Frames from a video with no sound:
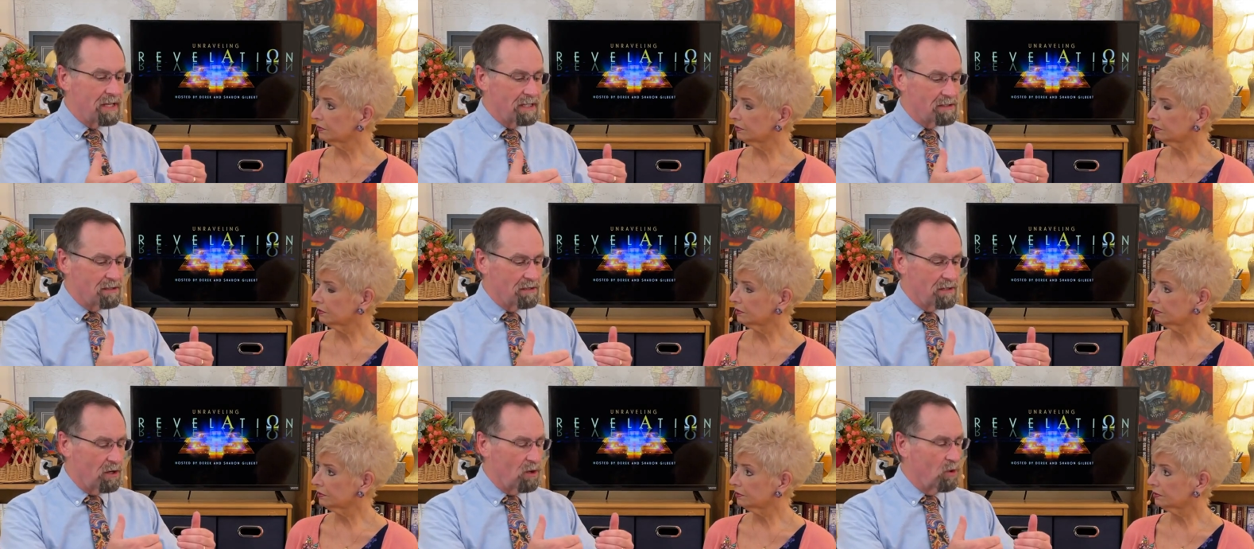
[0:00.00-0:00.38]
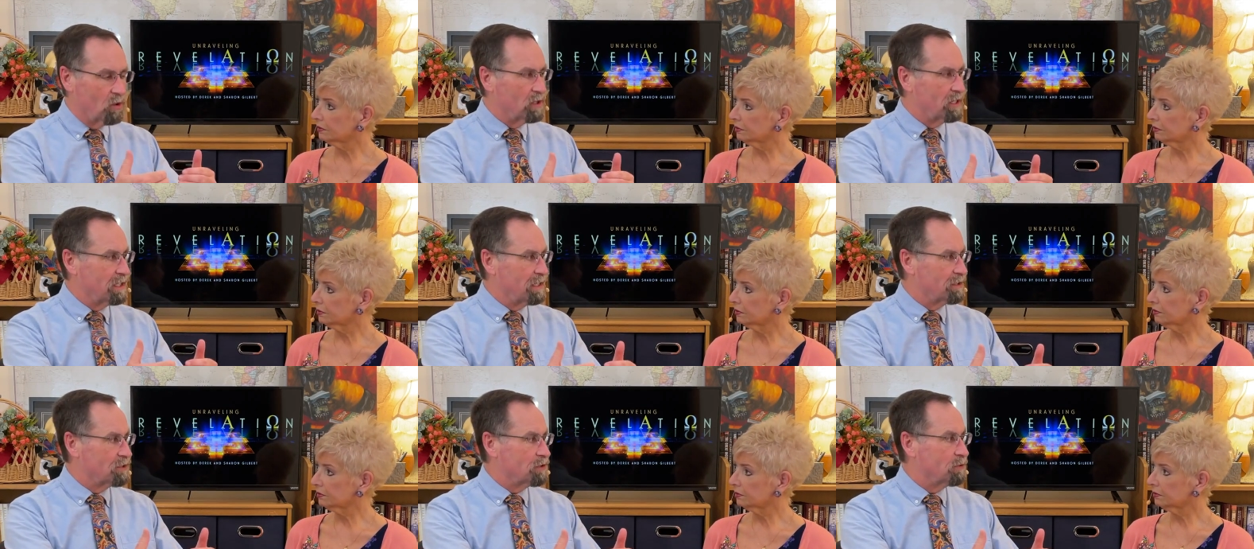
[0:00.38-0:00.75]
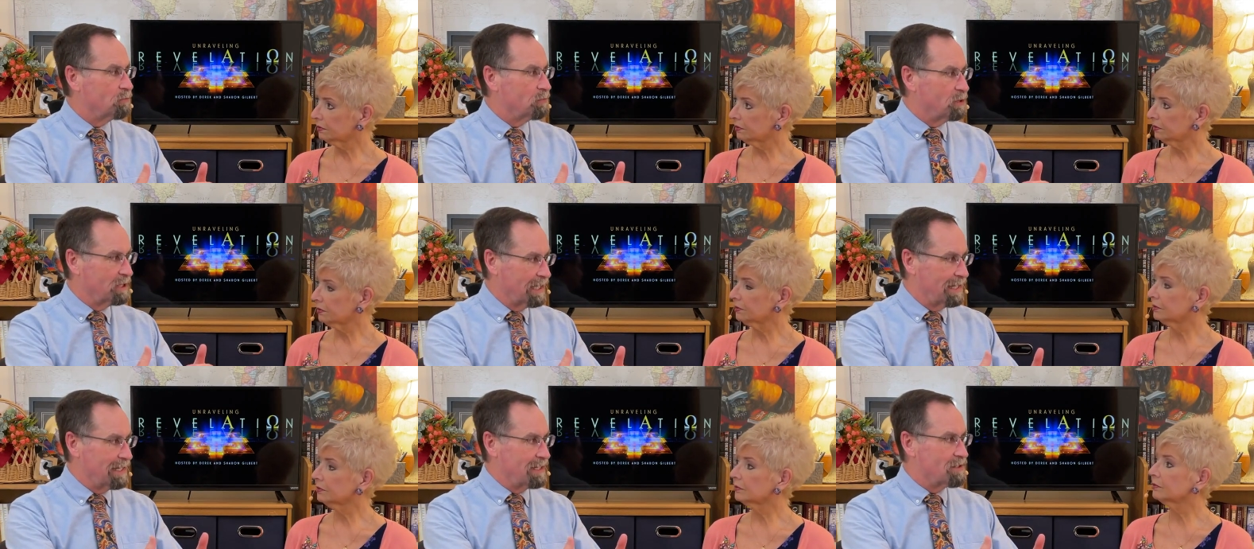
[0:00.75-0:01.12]
Speaker 1: to the holiest
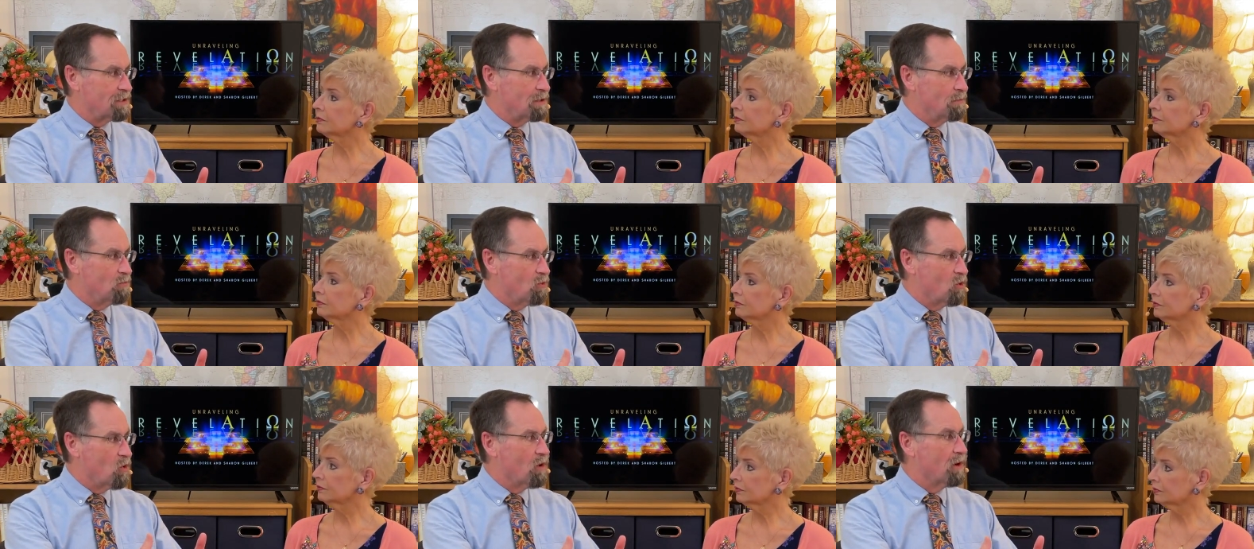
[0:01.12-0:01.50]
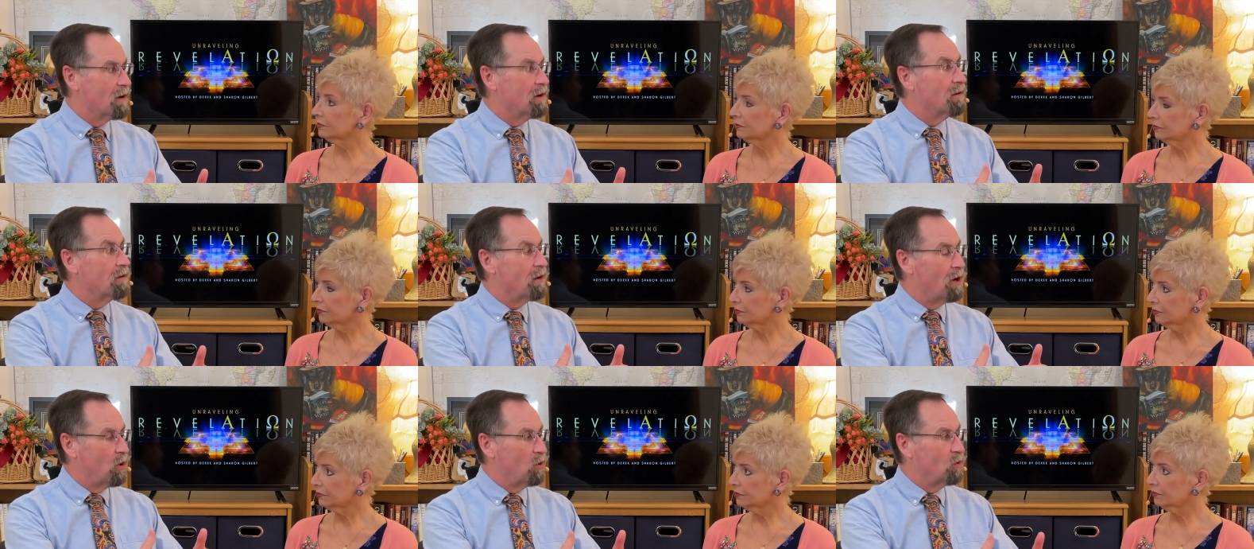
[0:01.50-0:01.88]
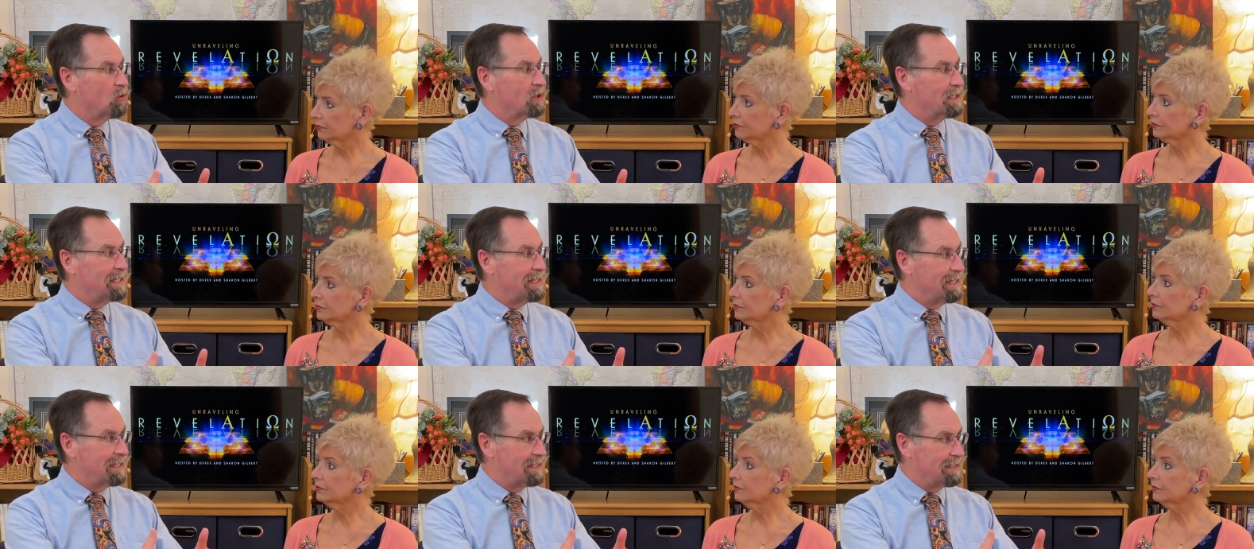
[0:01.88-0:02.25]
place, the more
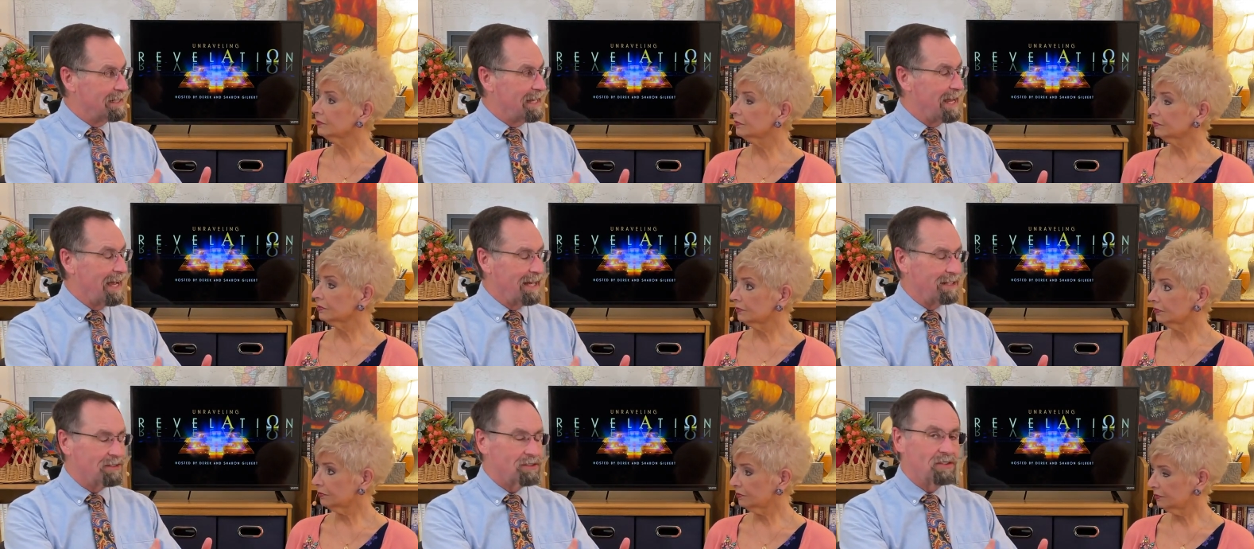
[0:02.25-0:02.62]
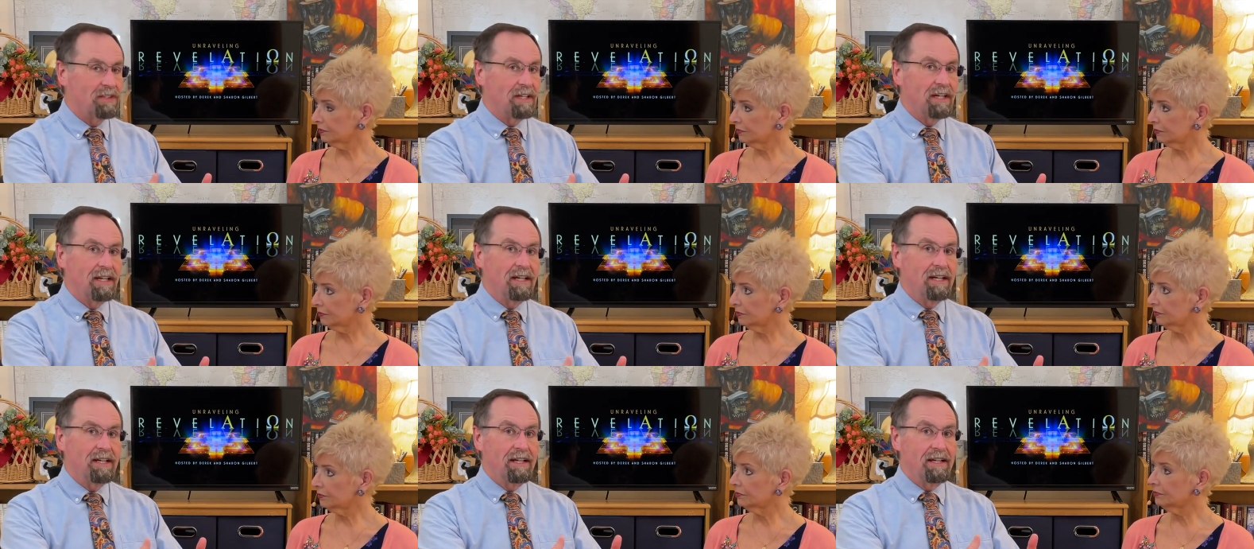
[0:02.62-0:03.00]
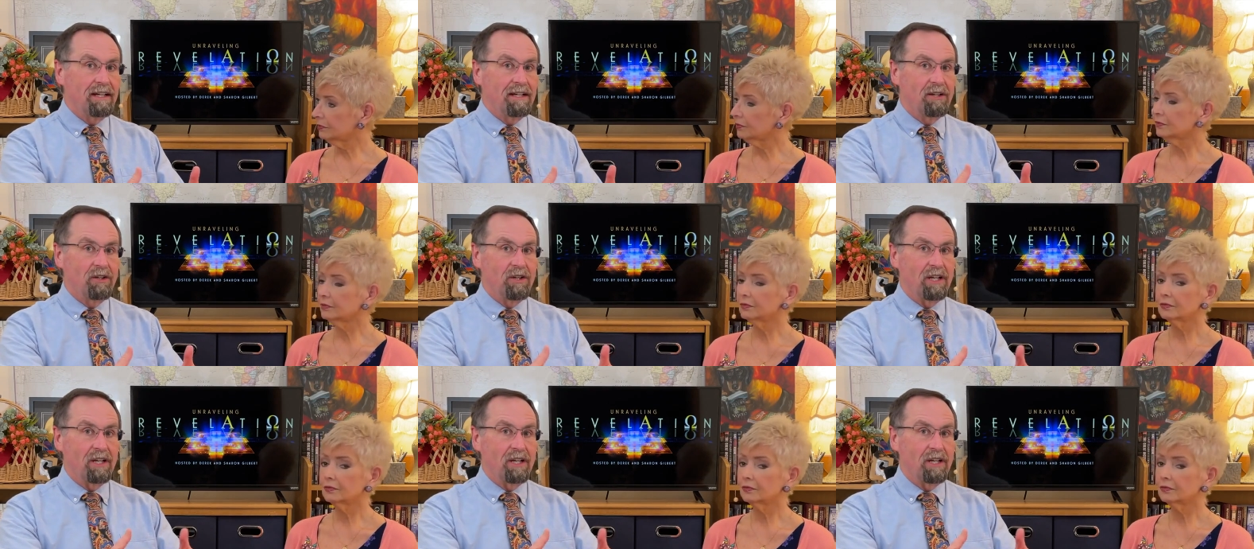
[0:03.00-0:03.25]
holy it gets. Mm-hmm.